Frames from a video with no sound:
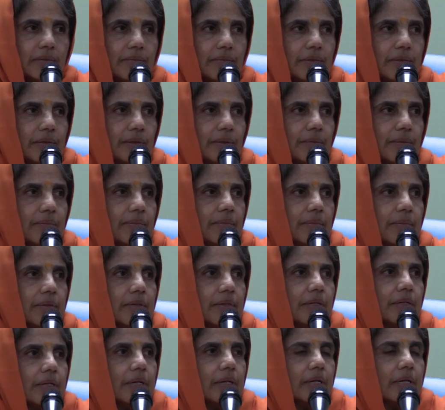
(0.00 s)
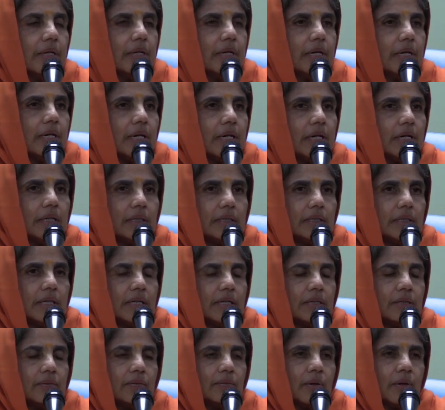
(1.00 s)
with him,
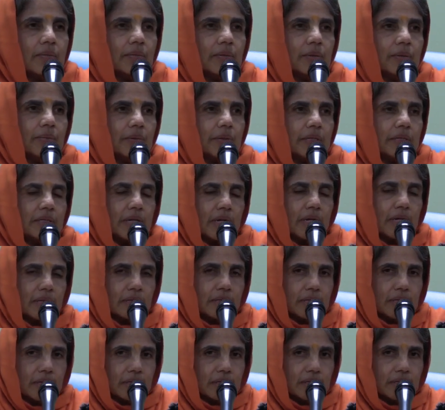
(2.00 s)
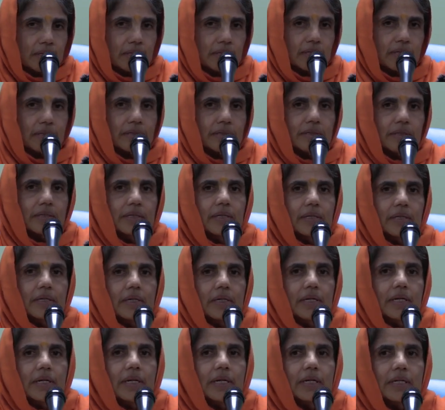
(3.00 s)
like Swami Prashantananda ji
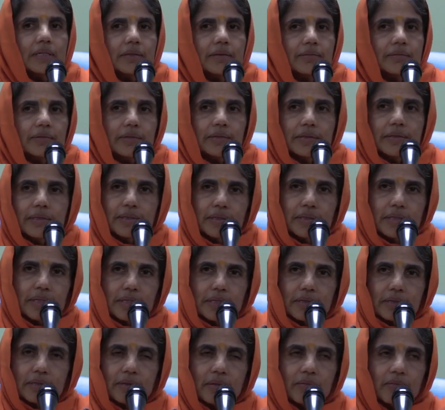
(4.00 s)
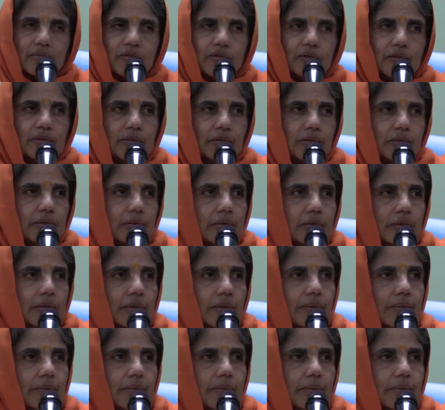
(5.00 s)
and everything. There are some photos.